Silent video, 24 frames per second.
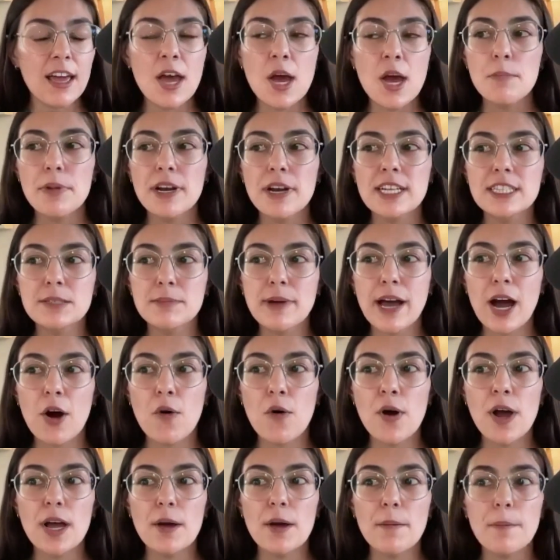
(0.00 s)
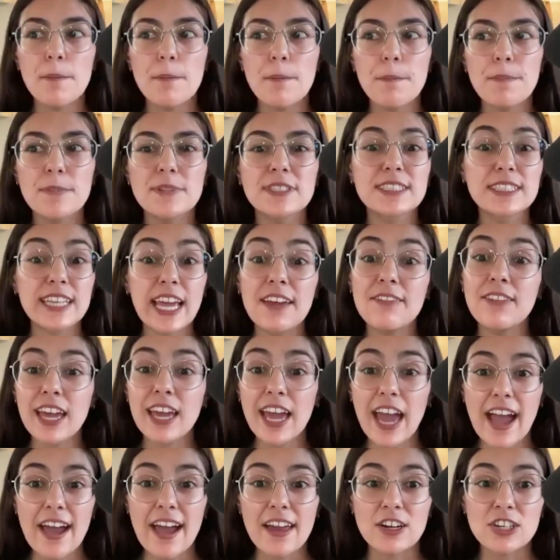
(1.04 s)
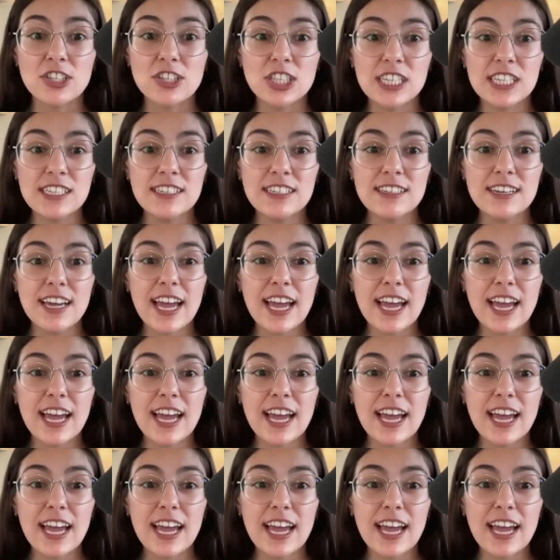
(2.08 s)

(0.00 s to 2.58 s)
but it's about saving energy